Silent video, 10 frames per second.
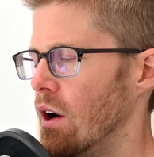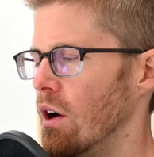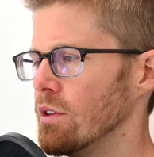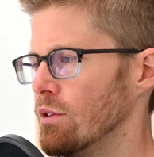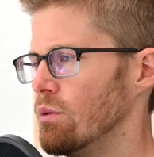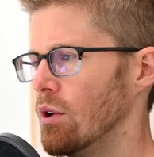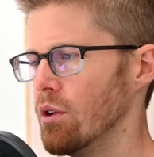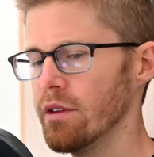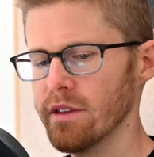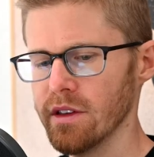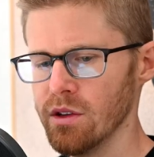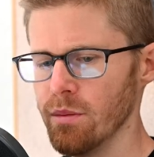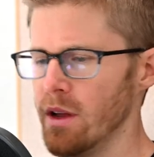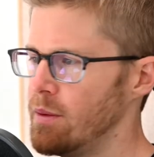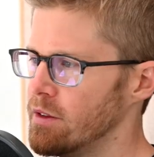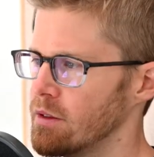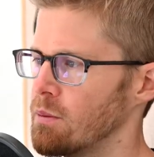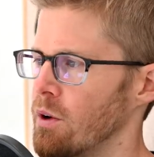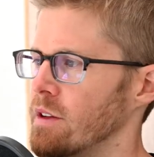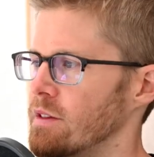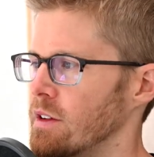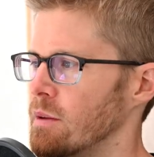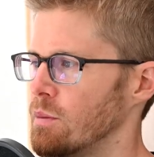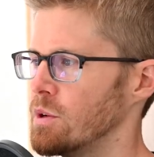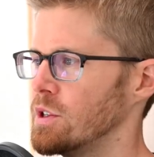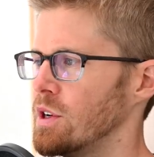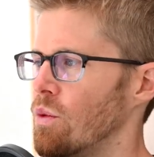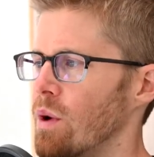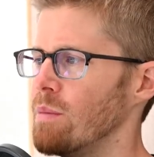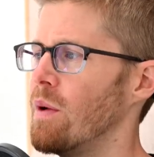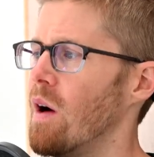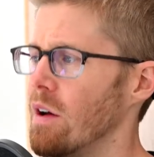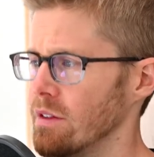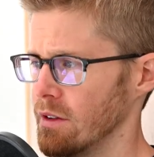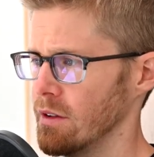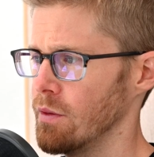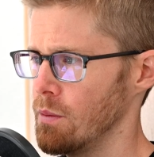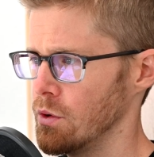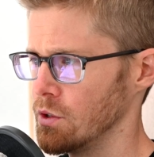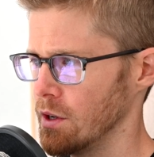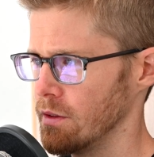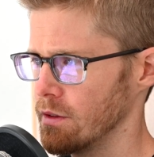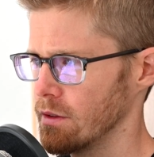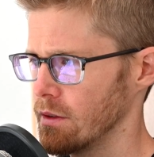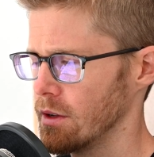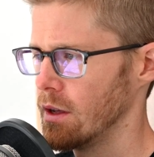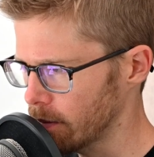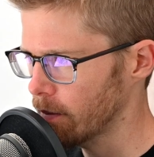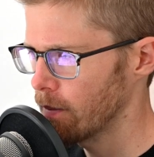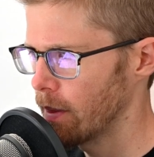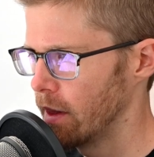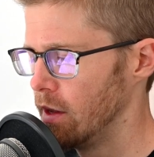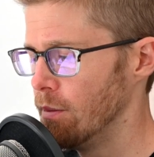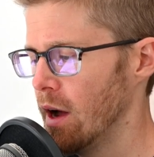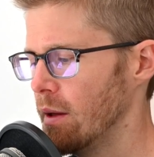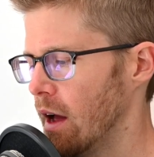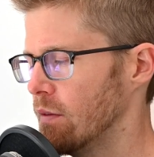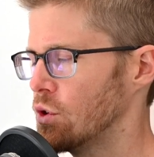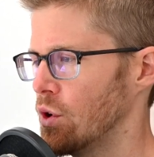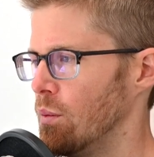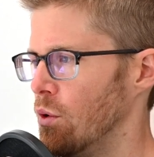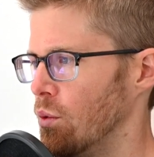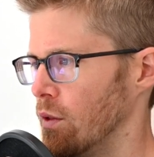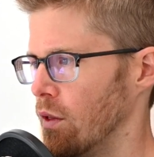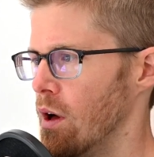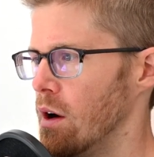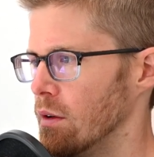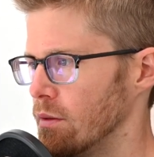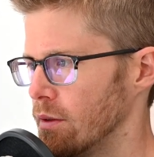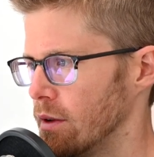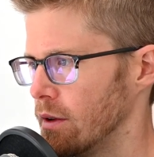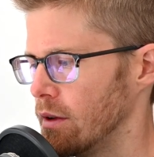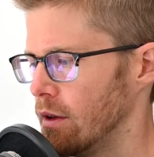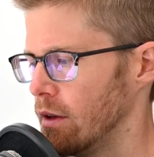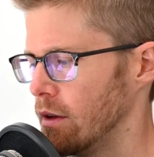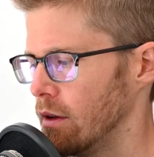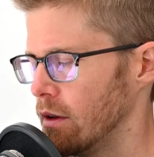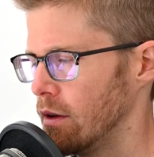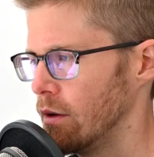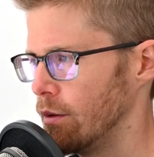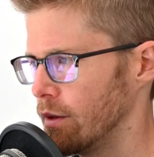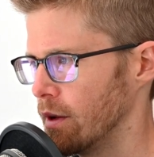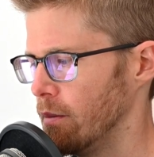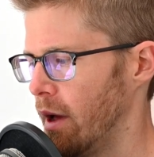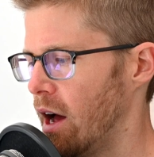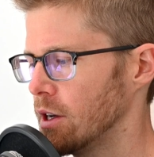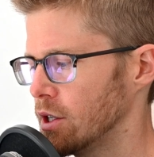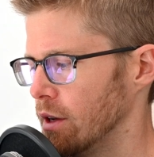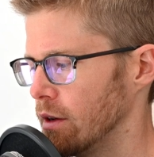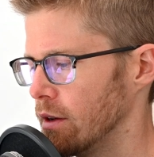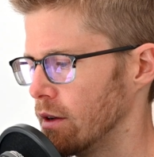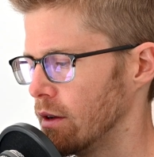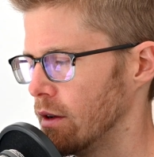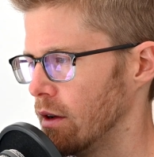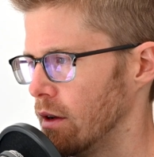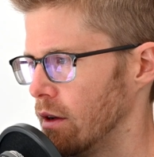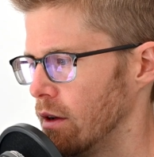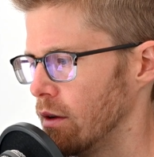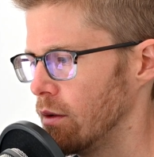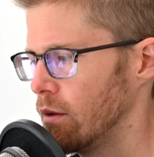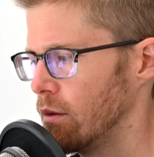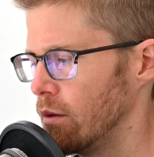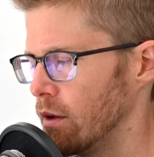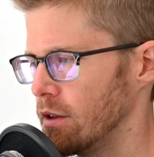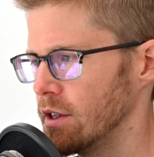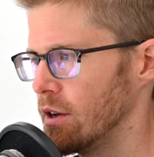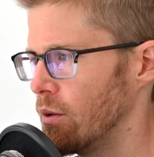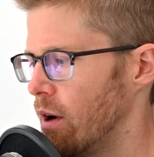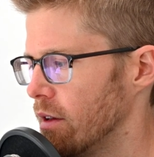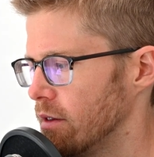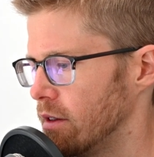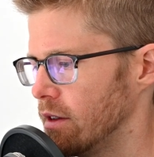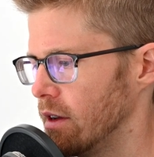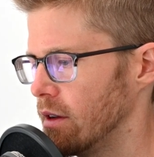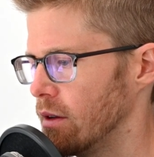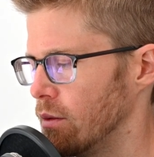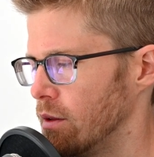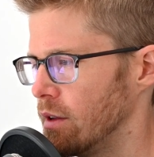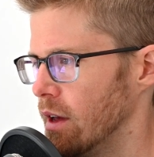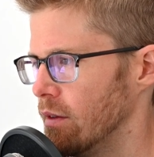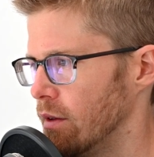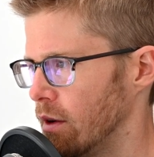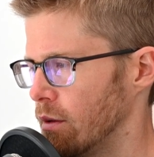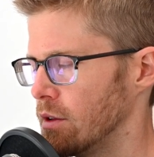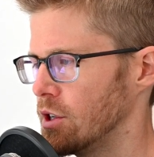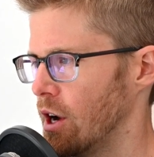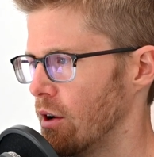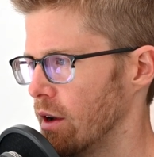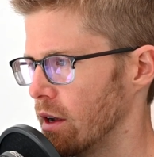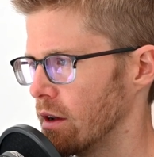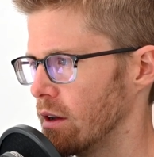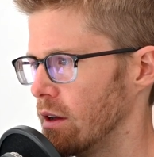Also, notice that you may be suppressing and pushing away positive emotions. You might have trouble with love, with compassion, with generosity, with giving, with sharing.